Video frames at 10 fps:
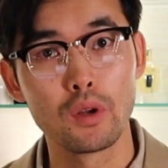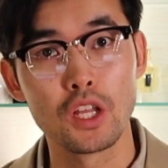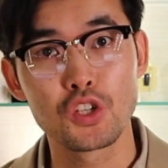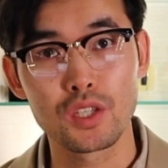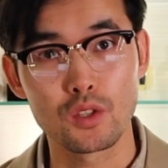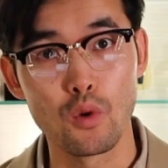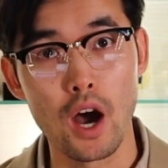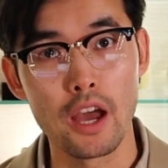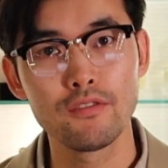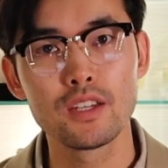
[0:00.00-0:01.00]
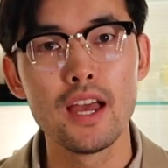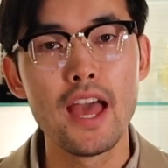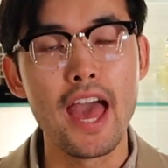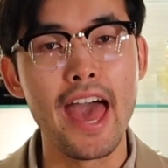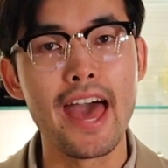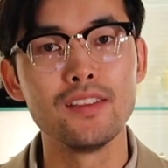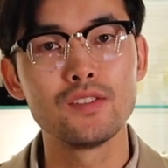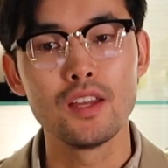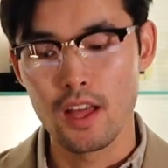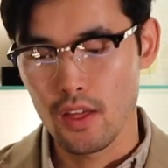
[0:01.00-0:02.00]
when it just arrived, and